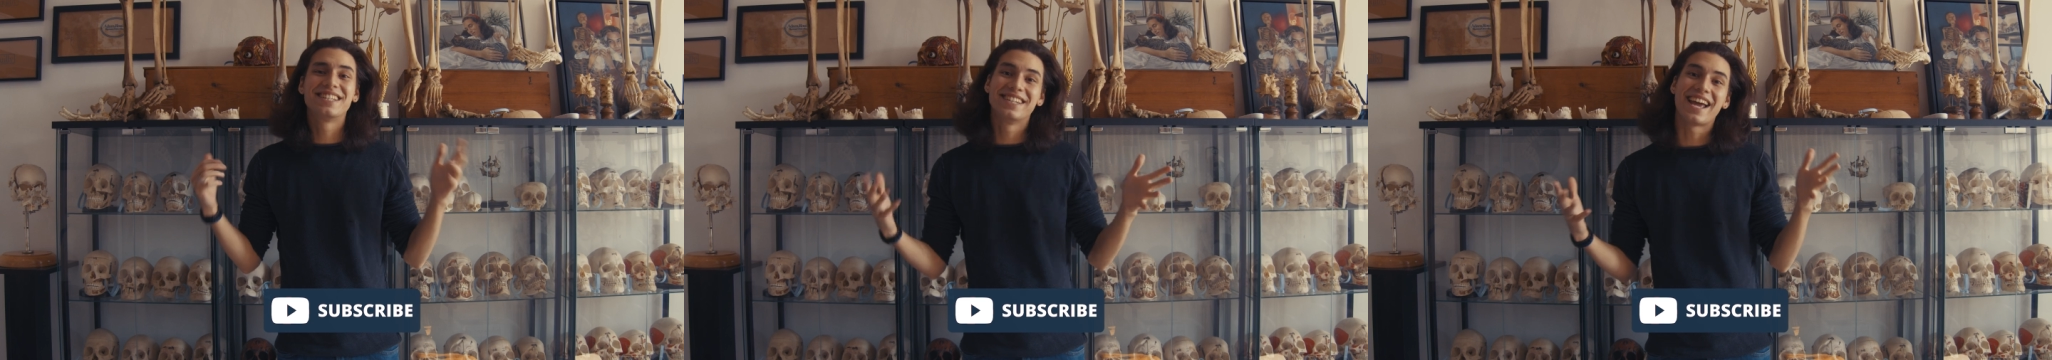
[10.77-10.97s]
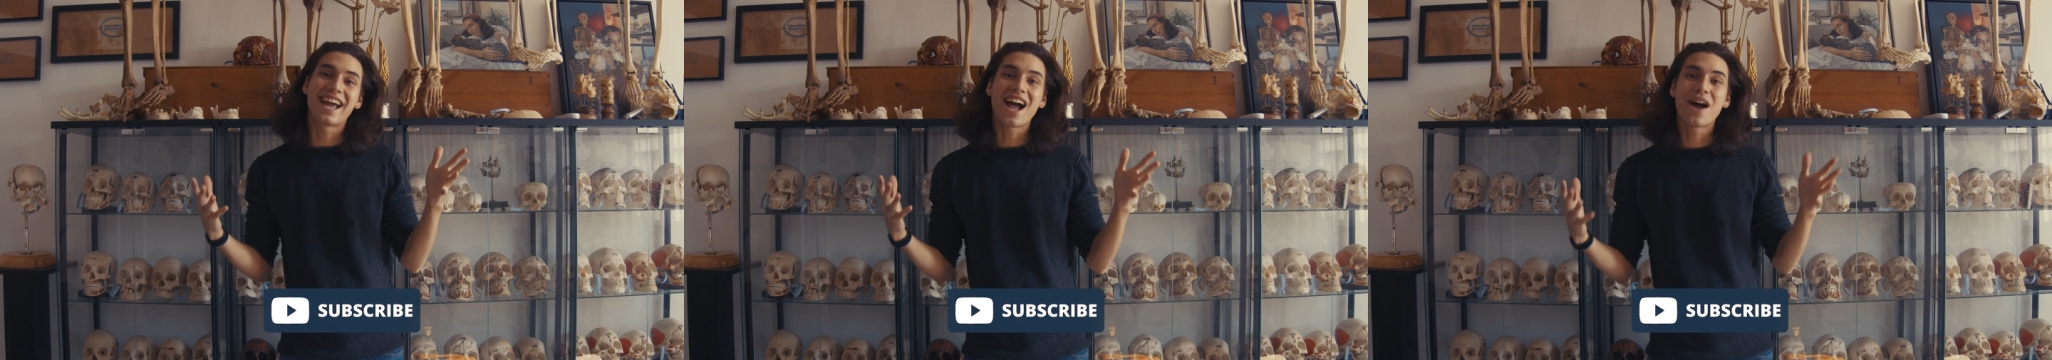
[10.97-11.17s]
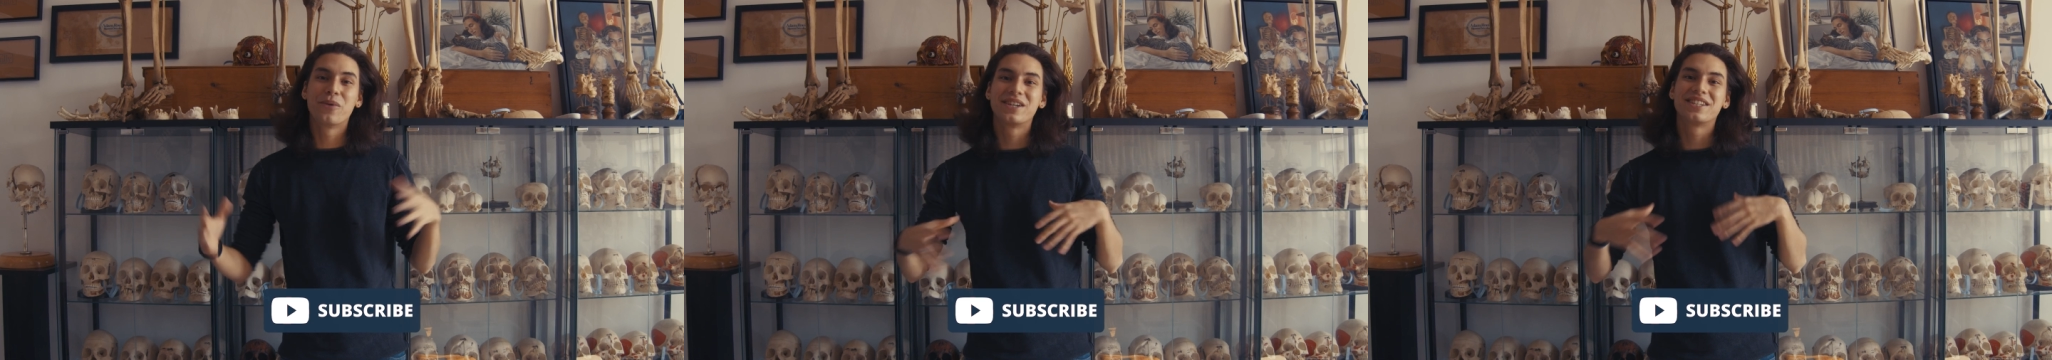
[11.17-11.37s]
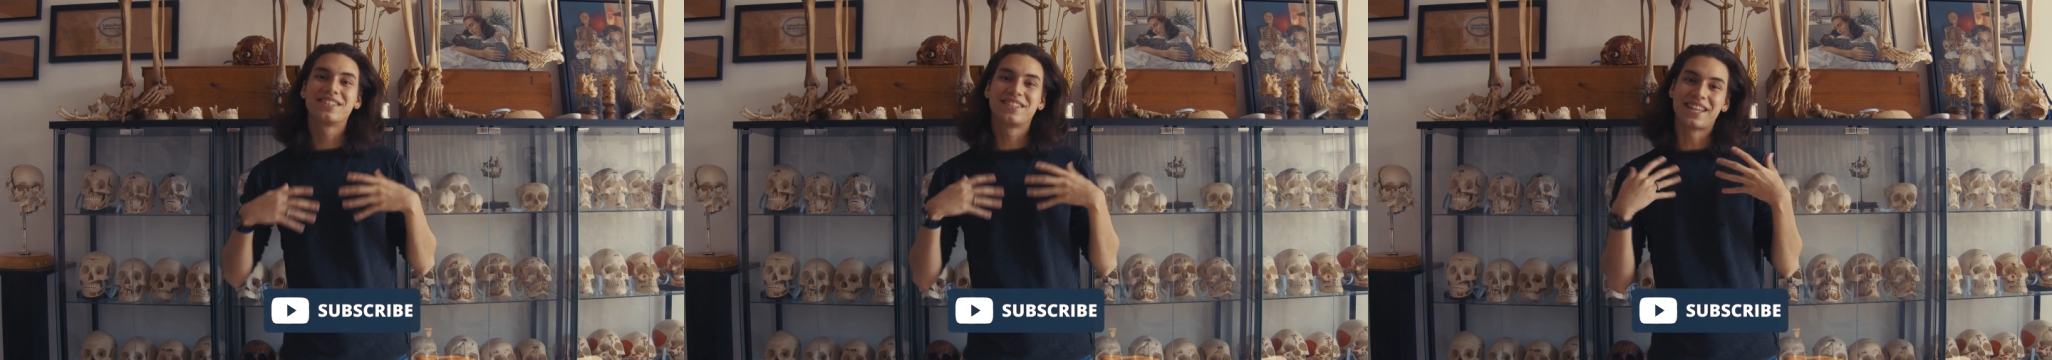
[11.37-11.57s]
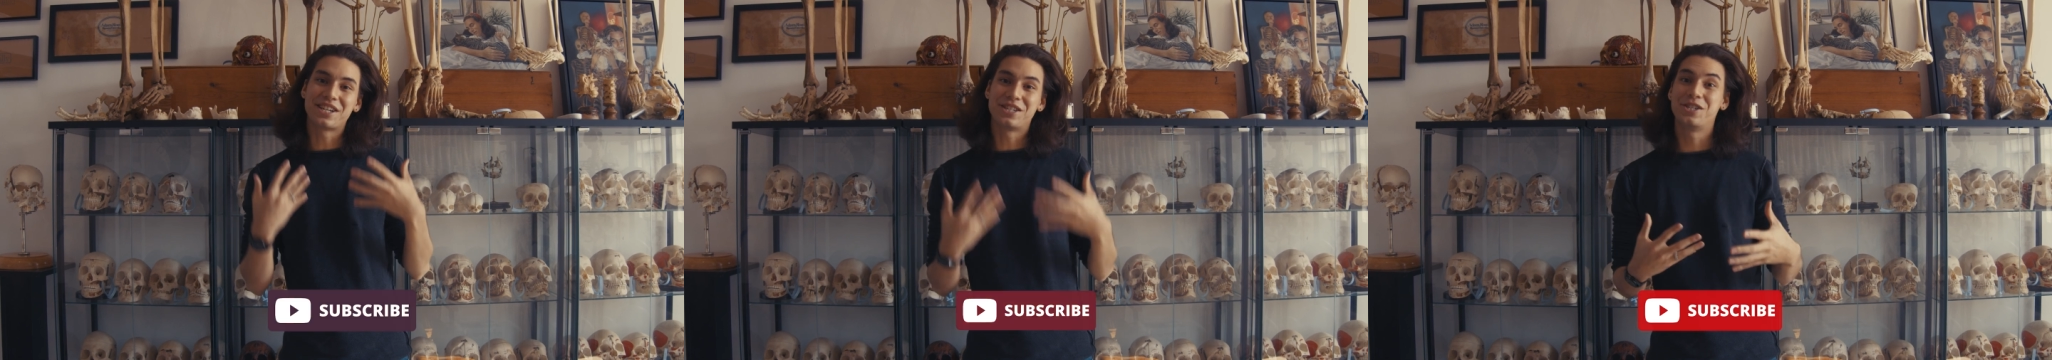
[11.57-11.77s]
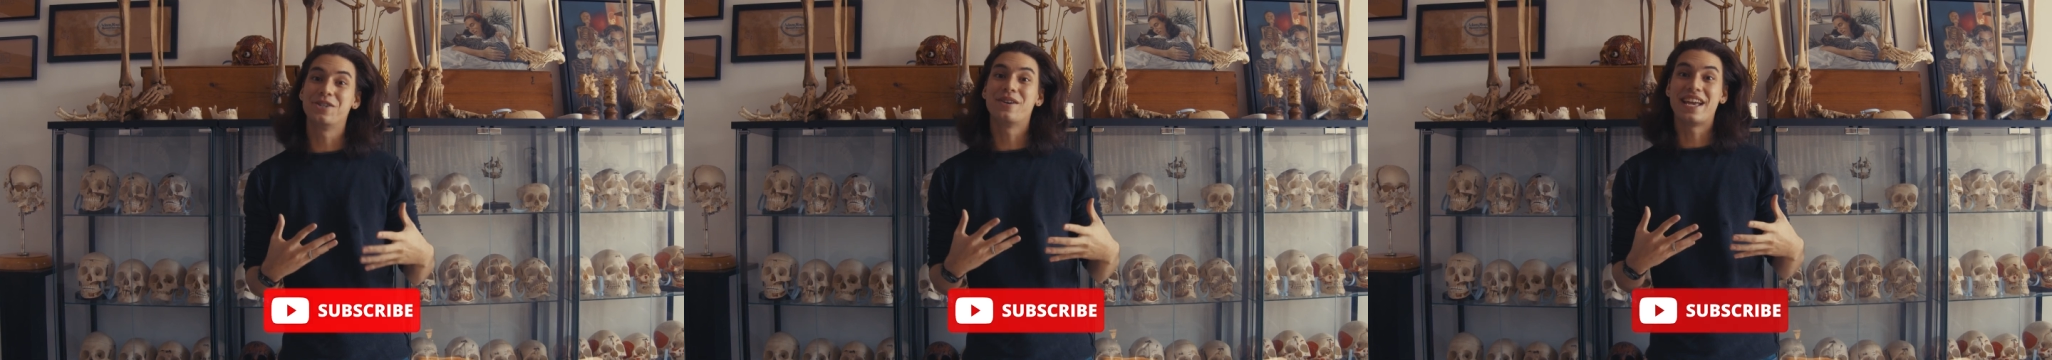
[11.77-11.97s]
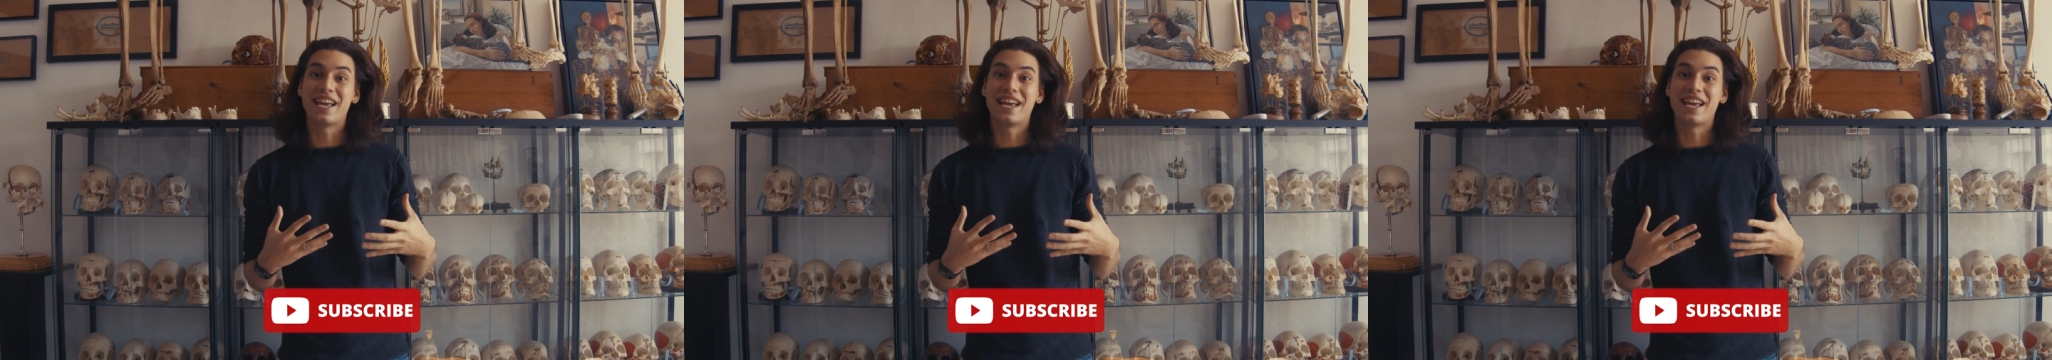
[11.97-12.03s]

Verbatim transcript: today I wanted to let you